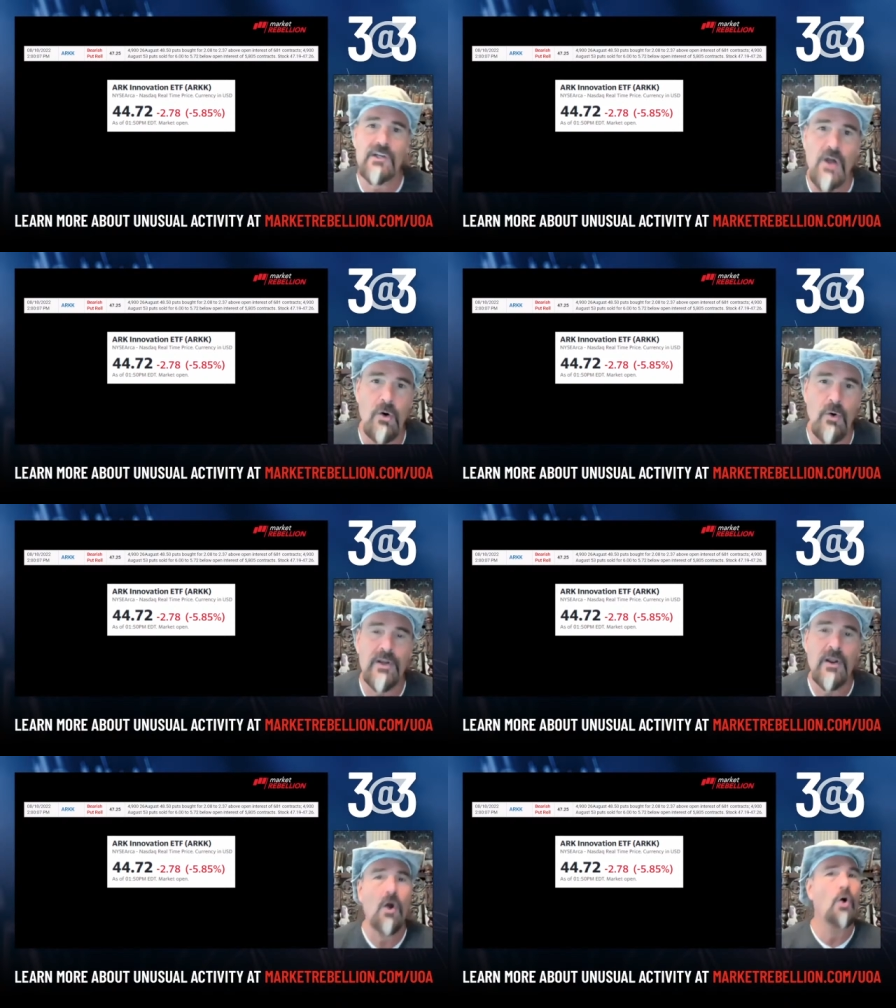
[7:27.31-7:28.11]

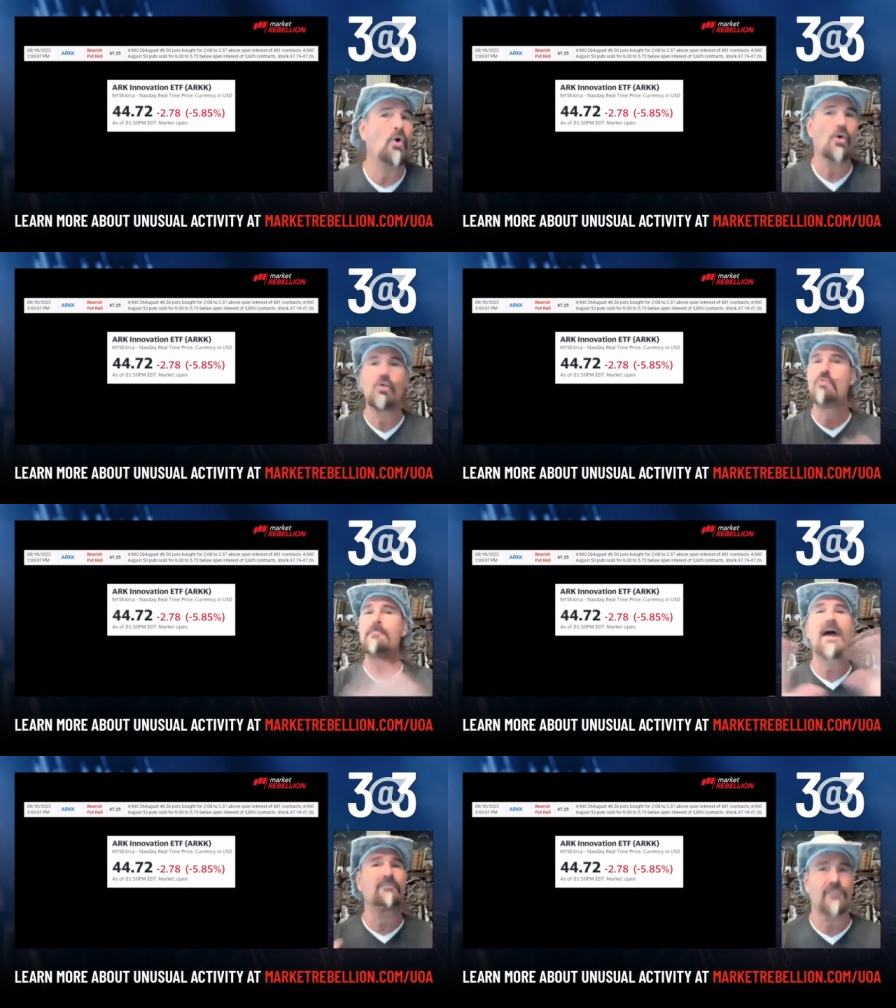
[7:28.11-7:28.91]
Cohen or
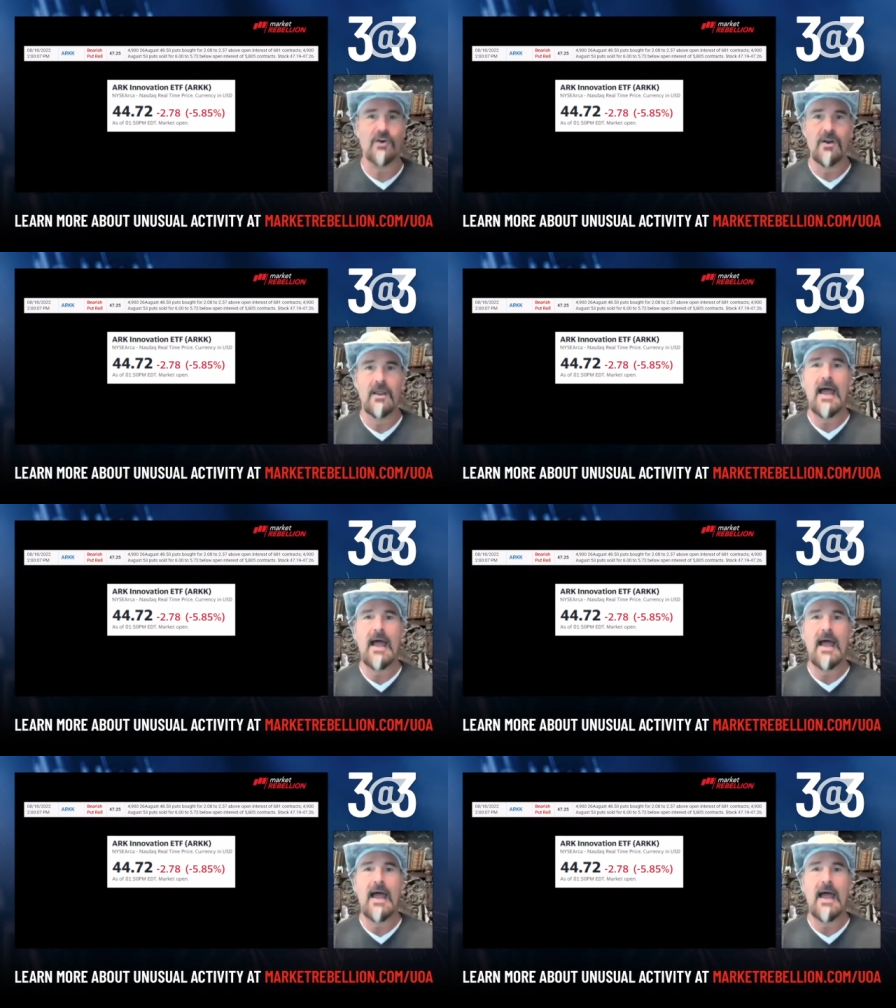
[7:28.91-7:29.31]
whomever